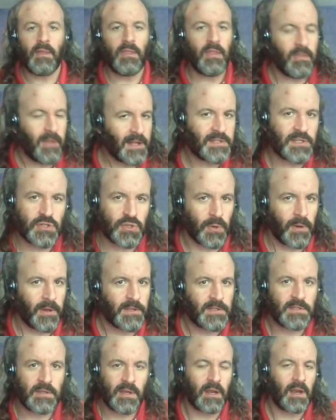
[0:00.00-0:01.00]
that's a
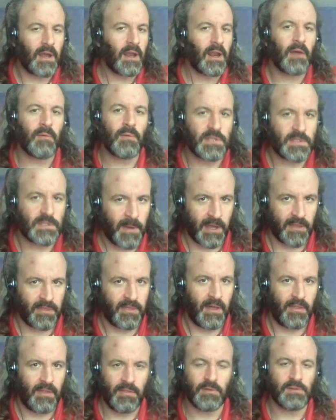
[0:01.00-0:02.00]
choice, and I respect
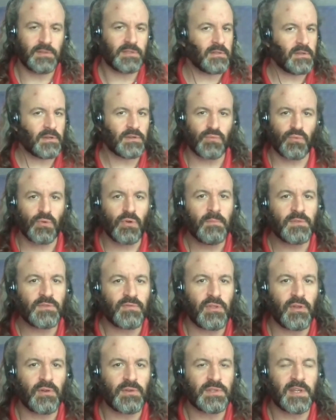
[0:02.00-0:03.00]
that. There's rooms
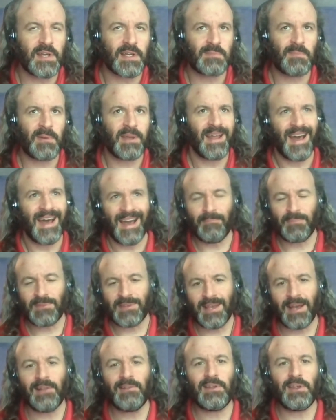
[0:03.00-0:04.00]
for those things, but I'm
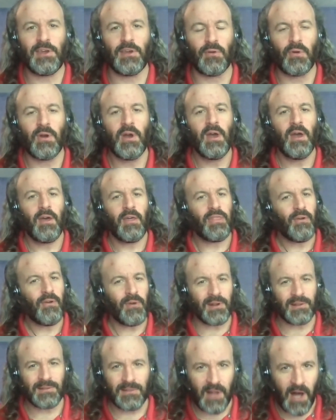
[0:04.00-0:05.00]
telling you, there
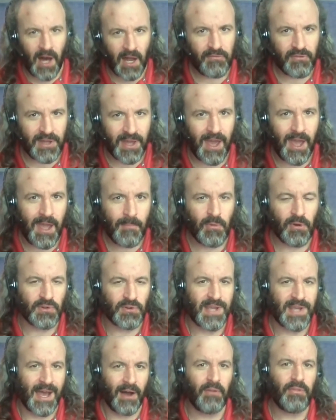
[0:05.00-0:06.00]
are a lot of
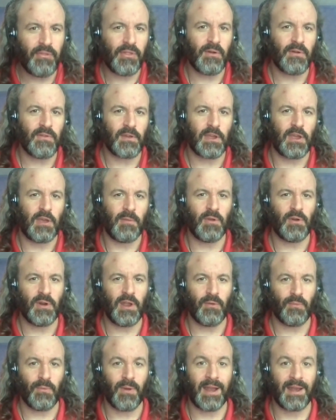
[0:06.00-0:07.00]
gamers out there in the
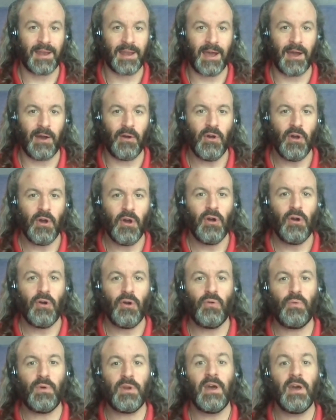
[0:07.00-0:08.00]
community right now
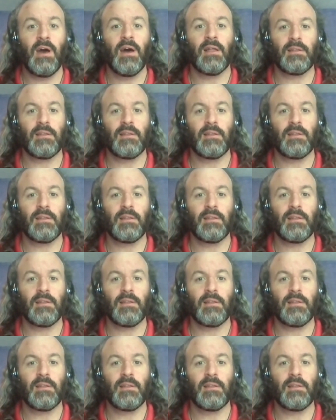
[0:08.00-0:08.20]
who would